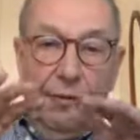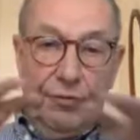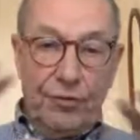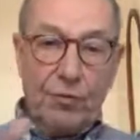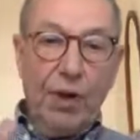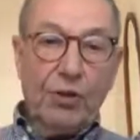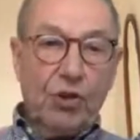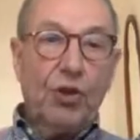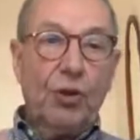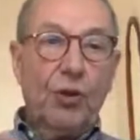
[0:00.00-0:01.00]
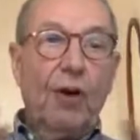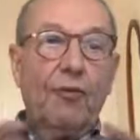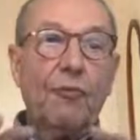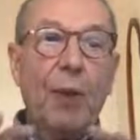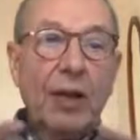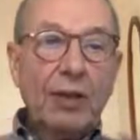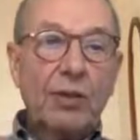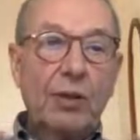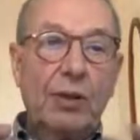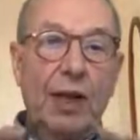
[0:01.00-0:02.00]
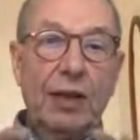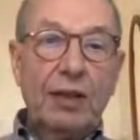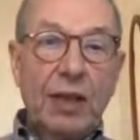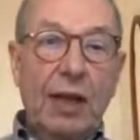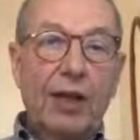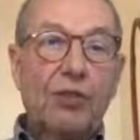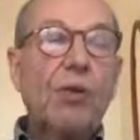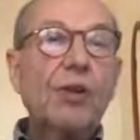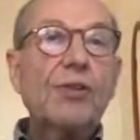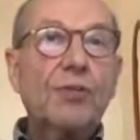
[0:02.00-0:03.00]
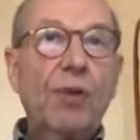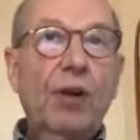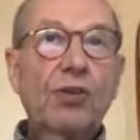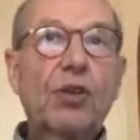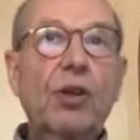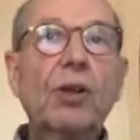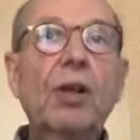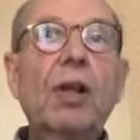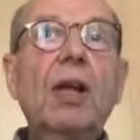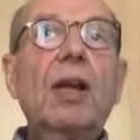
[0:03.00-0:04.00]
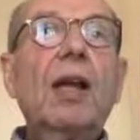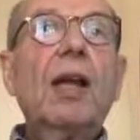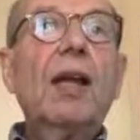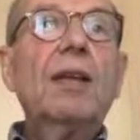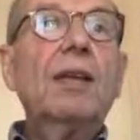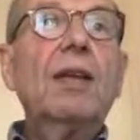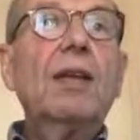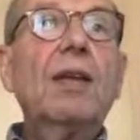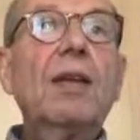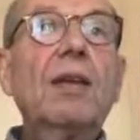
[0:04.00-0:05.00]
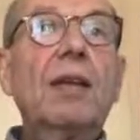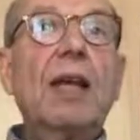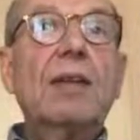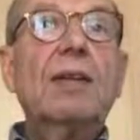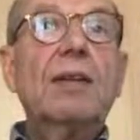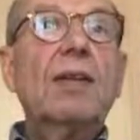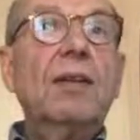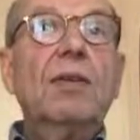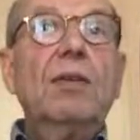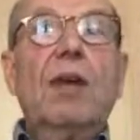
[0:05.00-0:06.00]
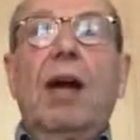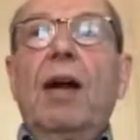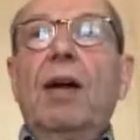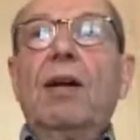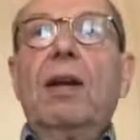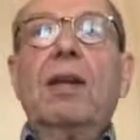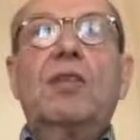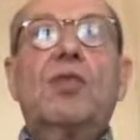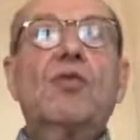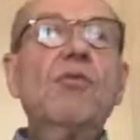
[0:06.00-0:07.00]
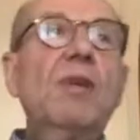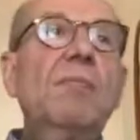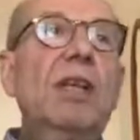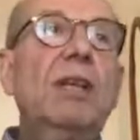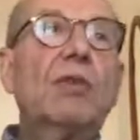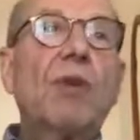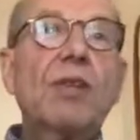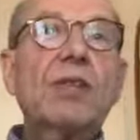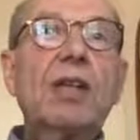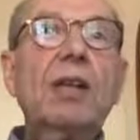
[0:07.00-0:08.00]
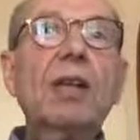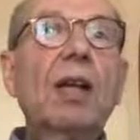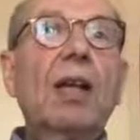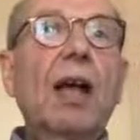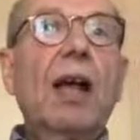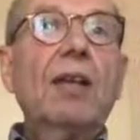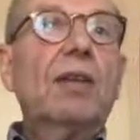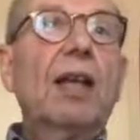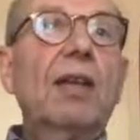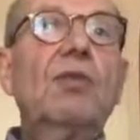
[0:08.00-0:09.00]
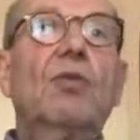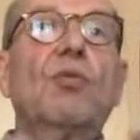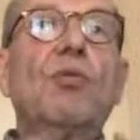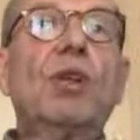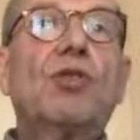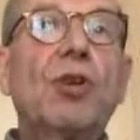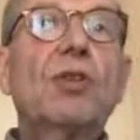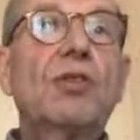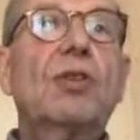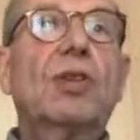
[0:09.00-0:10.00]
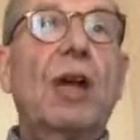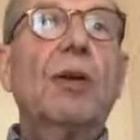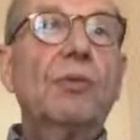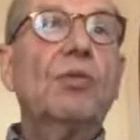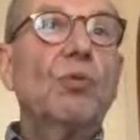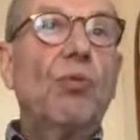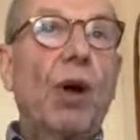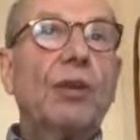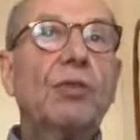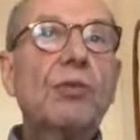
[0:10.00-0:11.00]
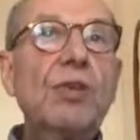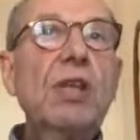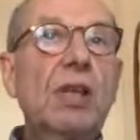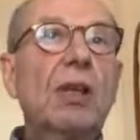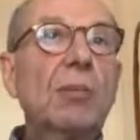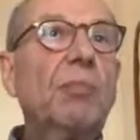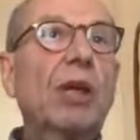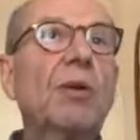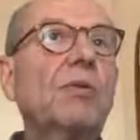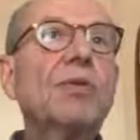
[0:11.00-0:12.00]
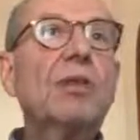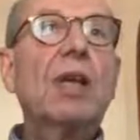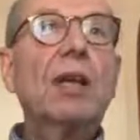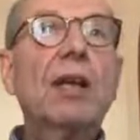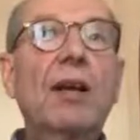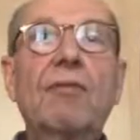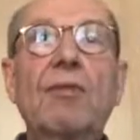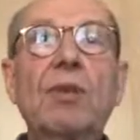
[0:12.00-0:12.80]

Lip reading: structure, of mental, intellectual structure, and that are extremely interesting, and that we just don't want to see because they have